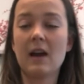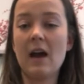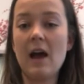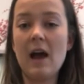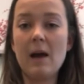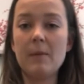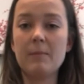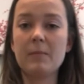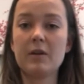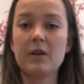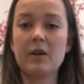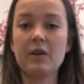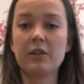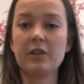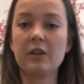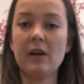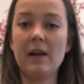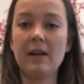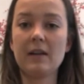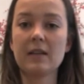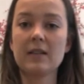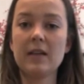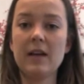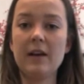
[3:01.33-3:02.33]
to happen on your
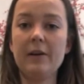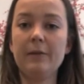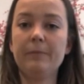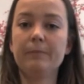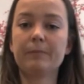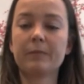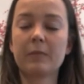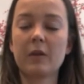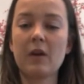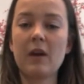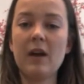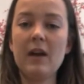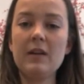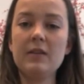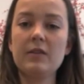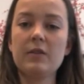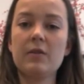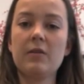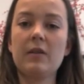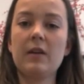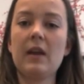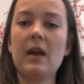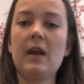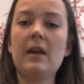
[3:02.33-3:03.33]
exhale. Okay, so
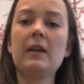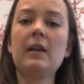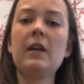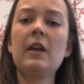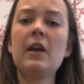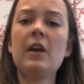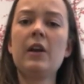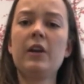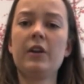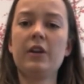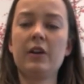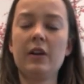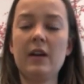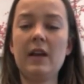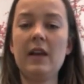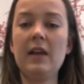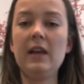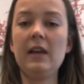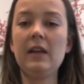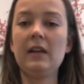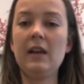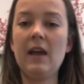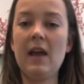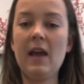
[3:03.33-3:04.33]
again, you're going to
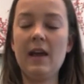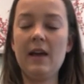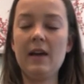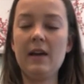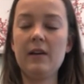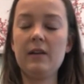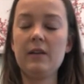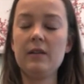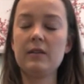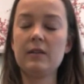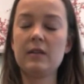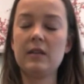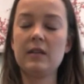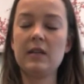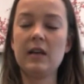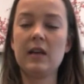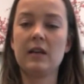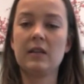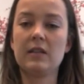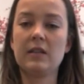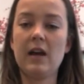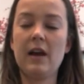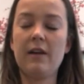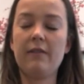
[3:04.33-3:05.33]
inhale to take a
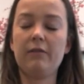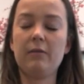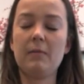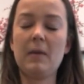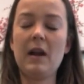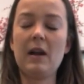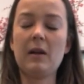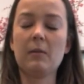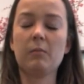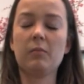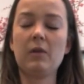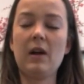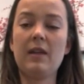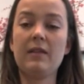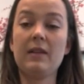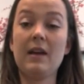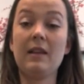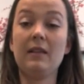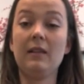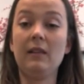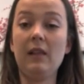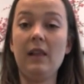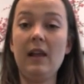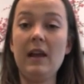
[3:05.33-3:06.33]
diaphragmatic breath
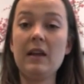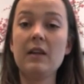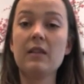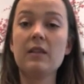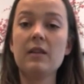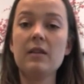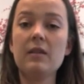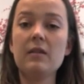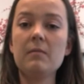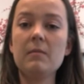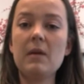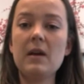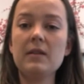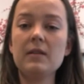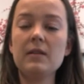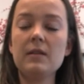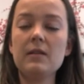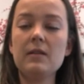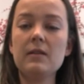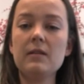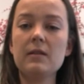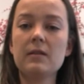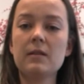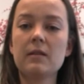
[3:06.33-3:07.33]
and lengthen the
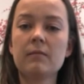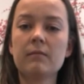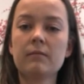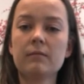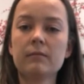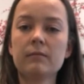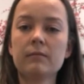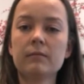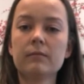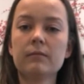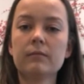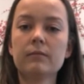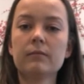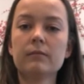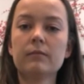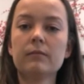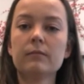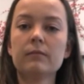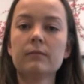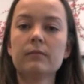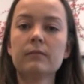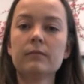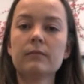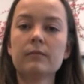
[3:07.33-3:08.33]
muscles.
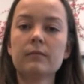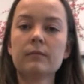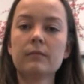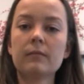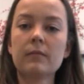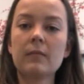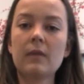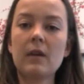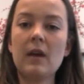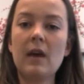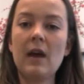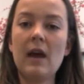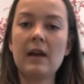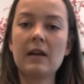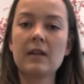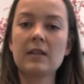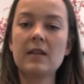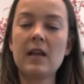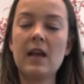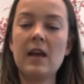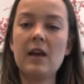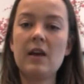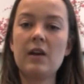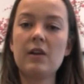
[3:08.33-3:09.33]

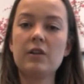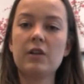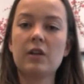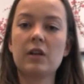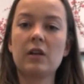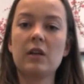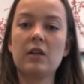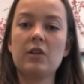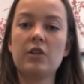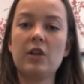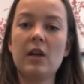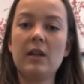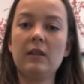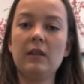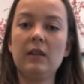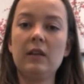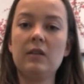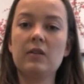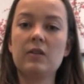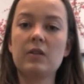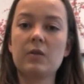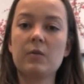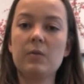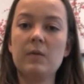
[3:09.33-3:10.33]
Exhale, you're going to gently
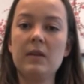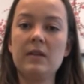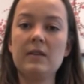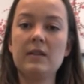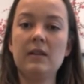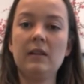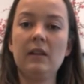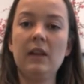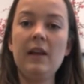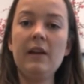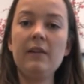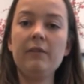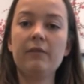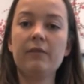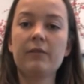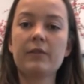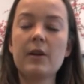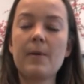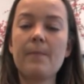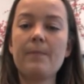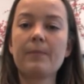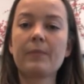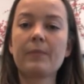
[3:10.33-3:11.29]
squeeze and lift.